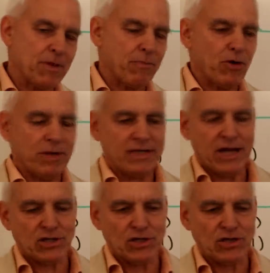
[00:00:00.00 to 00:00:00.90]

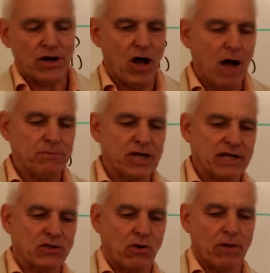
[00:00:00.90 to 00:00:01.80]
permutations on
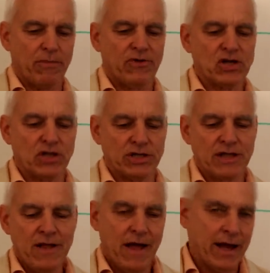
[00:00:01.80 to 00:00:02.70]
objects or on positions,
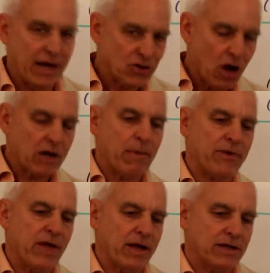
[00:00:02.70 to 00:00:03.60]
and I talk
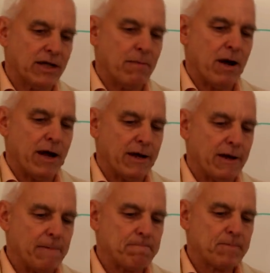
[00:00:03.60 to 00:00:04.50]
about that in
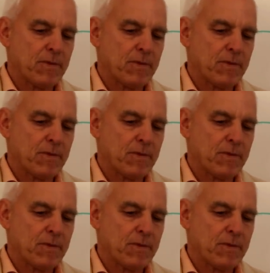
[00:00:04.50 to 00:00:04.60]
my